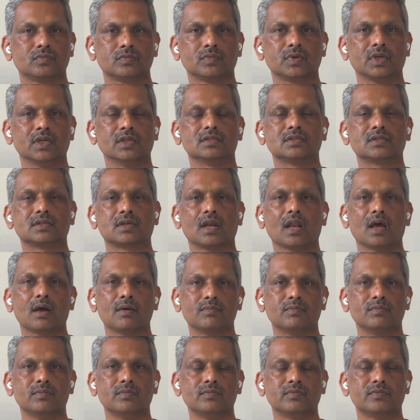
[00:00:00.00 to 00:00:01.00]
its club,
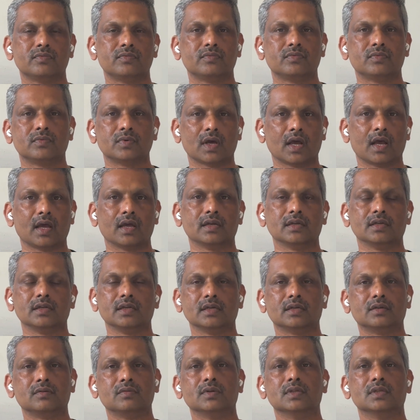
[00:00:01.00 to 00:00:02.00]
and
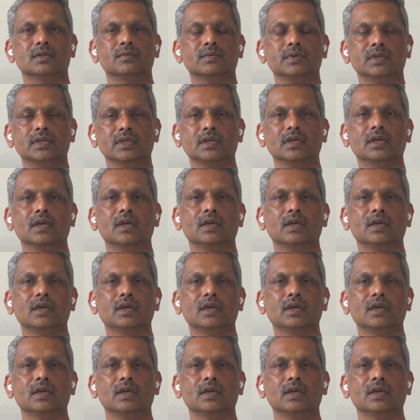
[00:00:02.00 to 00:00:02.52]
it will be